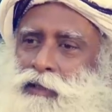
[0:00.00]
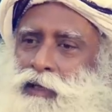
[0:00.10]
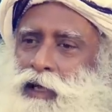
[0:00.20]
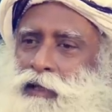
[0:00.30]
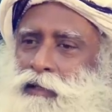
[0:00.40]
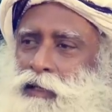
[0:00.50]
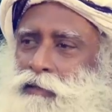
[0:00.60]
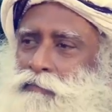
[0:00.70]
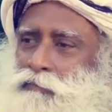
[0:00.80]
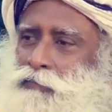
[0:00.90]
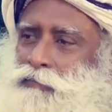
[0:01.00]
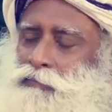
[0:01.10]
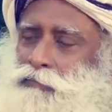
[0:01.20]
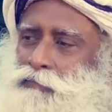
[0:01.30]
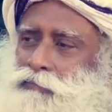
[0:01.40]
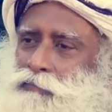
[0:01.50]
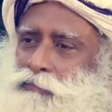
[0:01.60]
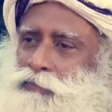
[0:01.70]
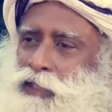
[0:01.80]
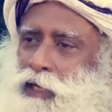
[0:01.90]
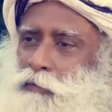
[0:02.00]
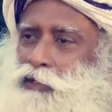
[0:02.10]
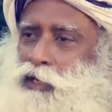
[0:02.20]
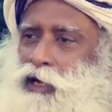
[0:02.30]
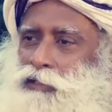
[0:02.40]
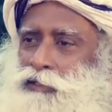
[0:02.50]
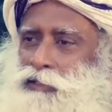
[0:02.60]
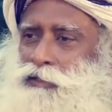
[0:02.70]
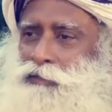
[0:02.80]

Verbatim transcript: and then the rabbit asked,